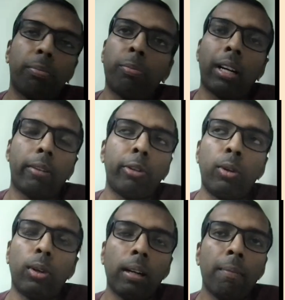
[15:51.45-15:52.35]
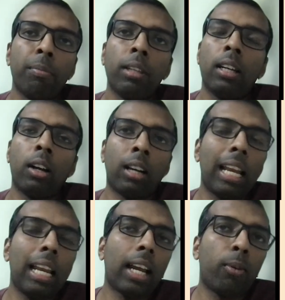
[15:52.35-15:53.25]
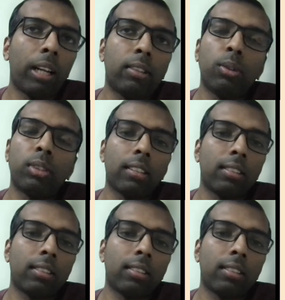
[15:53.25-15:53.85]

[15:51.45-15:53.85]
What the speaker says: But for really advanced use cases,